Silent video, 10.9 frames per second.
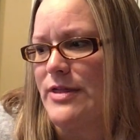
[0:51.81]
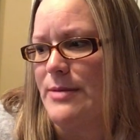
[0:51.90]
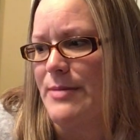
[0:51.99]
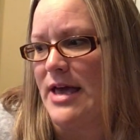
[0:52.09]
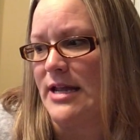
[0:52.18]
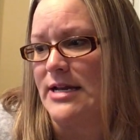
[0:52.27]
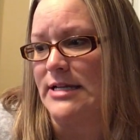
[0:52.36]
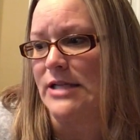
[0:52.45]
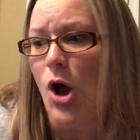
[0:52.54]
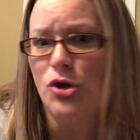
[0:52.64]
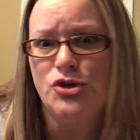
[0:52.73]
in the bed and
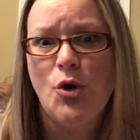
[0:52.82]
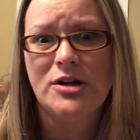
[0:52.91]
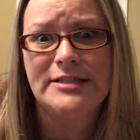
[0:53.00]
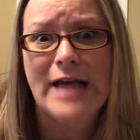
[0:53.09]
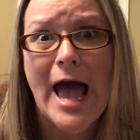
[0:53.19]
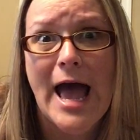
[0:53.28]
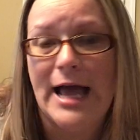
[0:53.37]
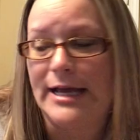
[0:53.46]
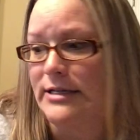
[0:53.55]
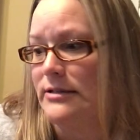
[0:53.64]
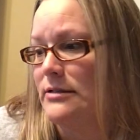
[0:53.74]
it's on your side."